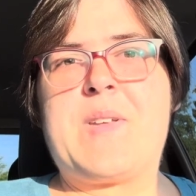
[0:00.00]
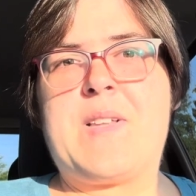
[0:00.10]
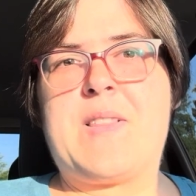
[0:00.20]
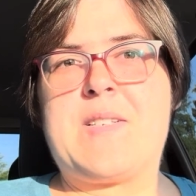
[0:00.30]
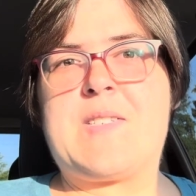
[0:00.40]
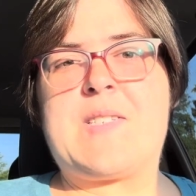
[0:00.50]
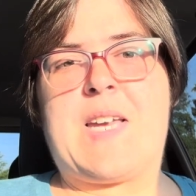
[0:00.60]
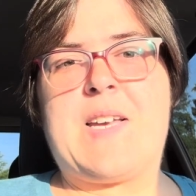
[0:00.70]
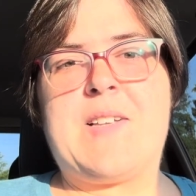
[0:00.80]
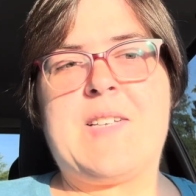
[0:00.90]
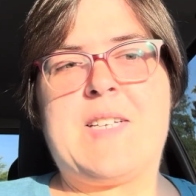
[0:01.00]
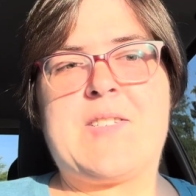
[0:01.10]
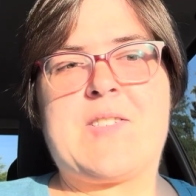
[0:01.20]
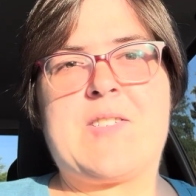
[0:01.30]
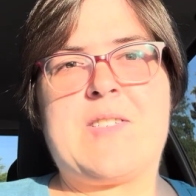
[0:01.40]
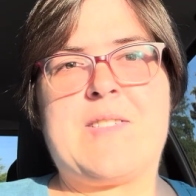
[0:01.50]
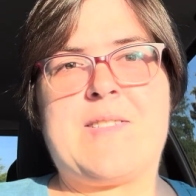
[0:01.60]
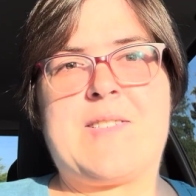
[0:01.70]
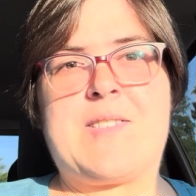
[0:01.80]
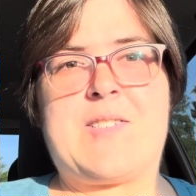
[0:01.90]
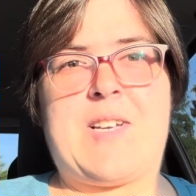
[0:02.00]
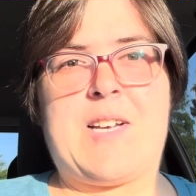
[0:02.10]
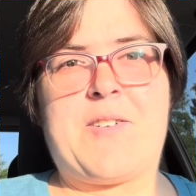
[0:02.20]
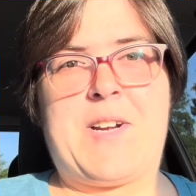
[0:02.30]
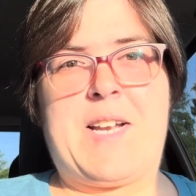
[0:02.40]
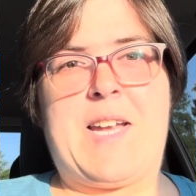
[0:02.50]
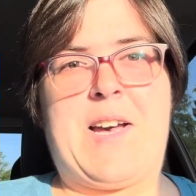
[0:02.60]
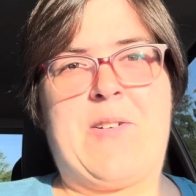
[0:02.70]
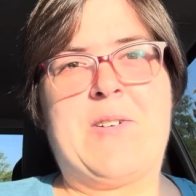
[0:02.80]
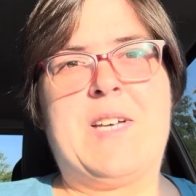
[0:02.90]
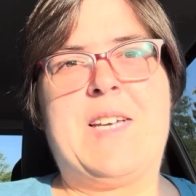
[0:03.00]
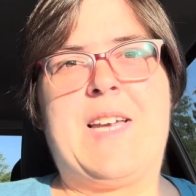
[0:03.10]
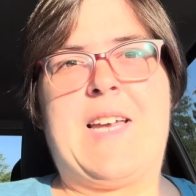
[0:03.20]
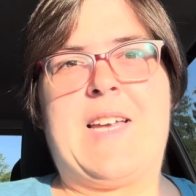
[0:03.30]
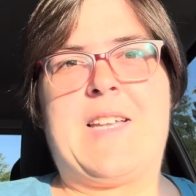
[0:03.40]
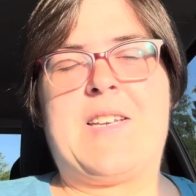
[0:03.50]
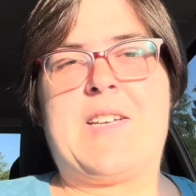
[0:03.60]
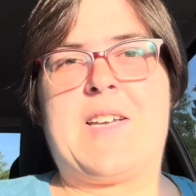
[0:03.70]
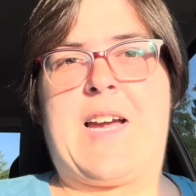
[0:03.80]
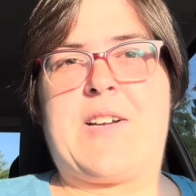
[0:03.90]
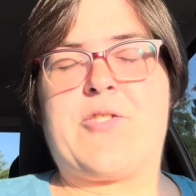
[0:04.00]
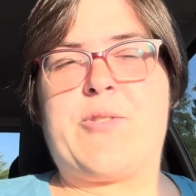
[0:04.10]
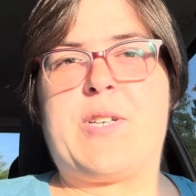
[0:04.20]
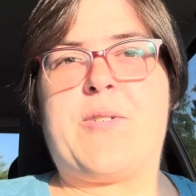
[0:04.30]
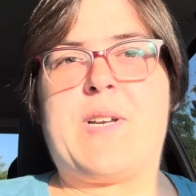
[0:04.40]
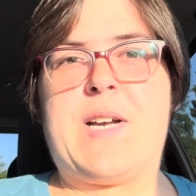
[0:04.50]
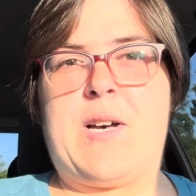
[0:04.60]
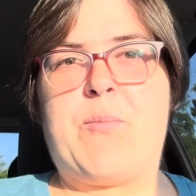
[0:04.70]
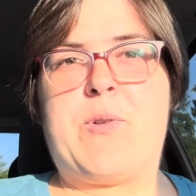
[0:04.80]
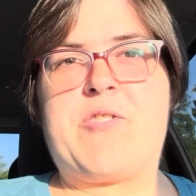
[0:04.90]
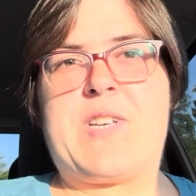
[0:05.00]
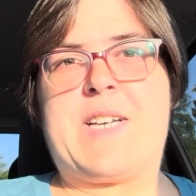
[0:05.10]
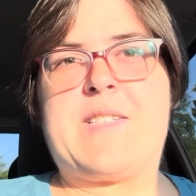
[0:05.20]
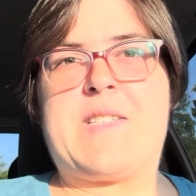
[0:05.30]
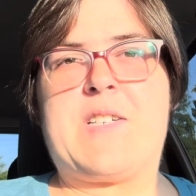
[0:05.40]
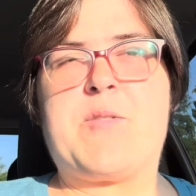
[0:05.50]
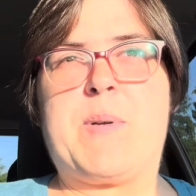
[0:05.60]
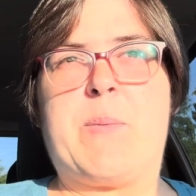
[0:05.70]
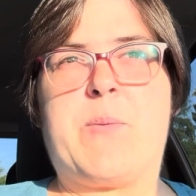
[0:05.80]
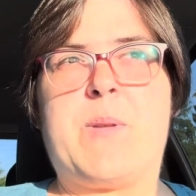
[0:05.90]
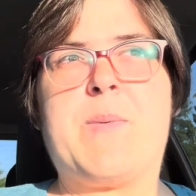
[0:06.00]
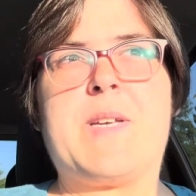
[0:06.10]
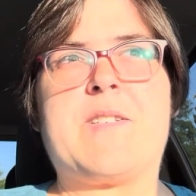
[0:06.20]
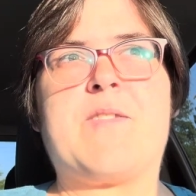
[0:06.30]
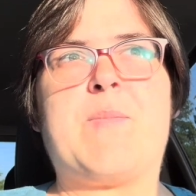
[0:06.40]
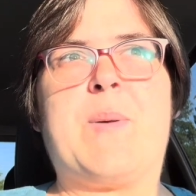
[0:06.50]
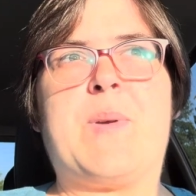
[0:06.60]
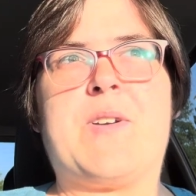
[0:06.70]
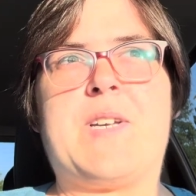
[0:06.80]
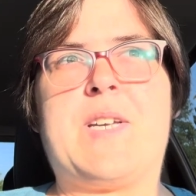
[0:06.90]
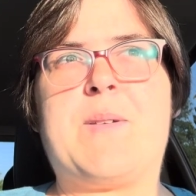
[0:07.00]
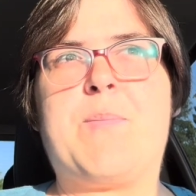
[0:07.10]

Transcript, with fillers: the scale is stuck right now and actually going up, which like I said, is probably because of my period,